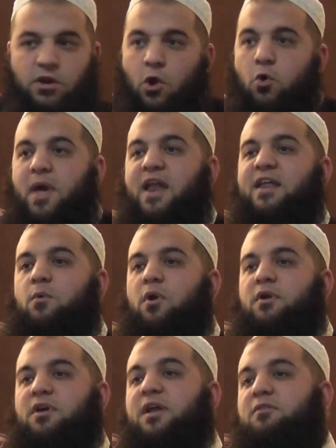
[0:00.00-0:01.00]
no
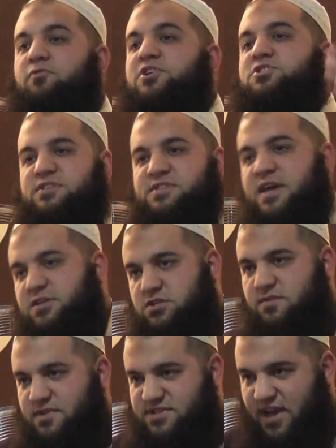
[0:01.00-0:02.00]
anyone can reach the
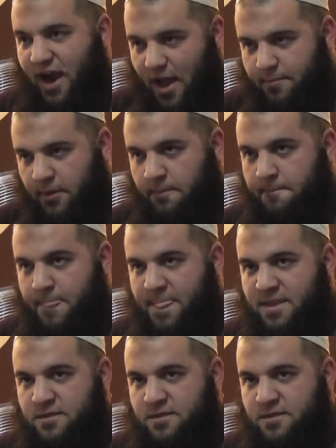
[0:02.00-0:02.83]
status of a Sahabi.